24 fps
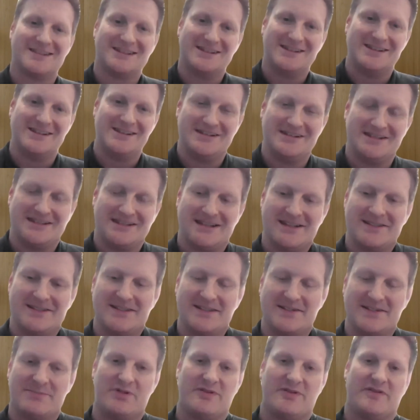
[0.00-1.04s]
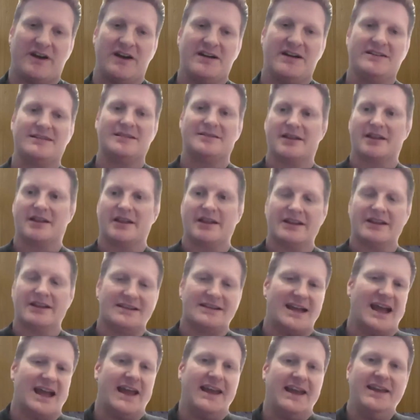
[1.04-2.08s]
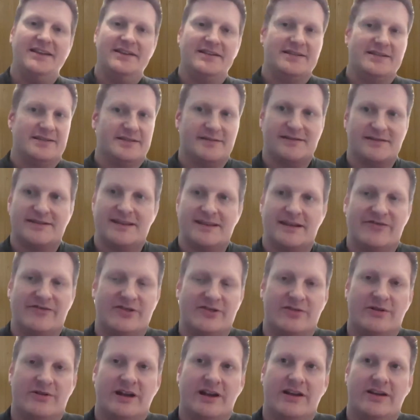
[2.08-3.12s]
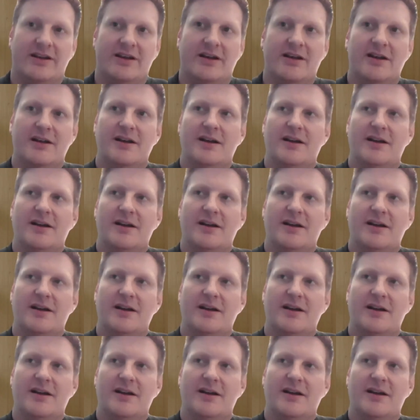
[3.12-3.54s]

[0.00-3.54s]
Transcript: the census provides something like 7 or 8